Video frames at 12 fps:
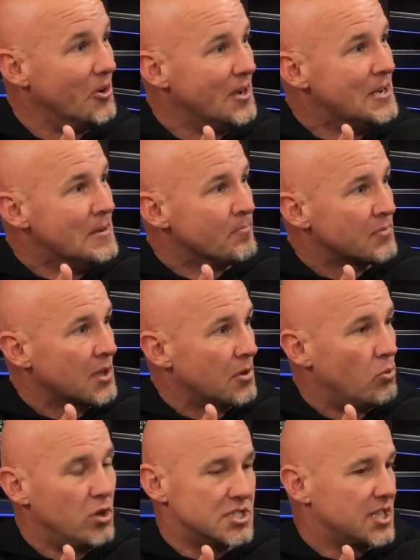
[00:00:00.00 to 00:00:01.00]
yeah, yeah.
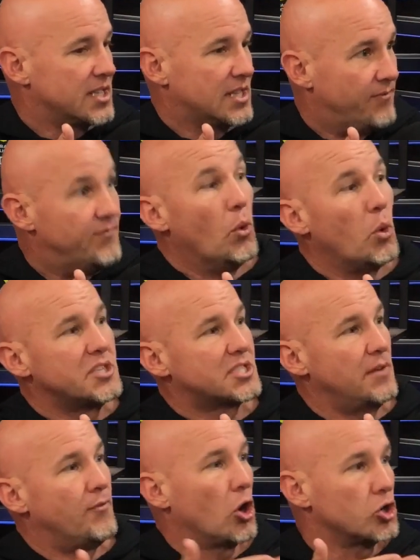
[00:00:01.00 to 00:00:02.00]
was like the
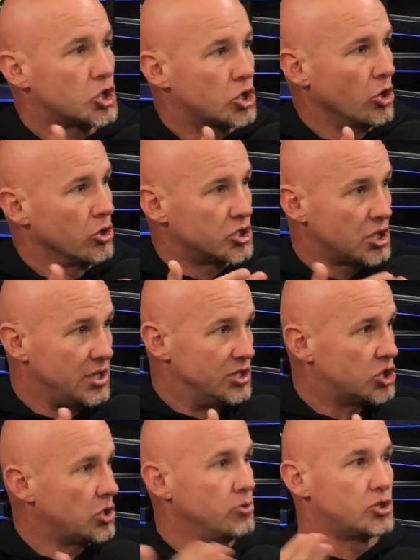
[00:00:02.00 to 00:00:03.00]
voice of our church
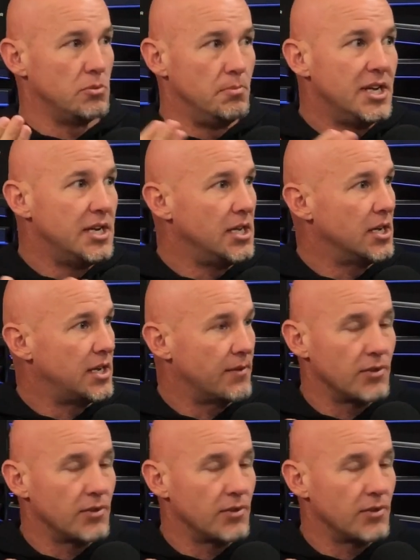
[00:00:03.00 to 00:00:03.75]
and social mm-hmm. media and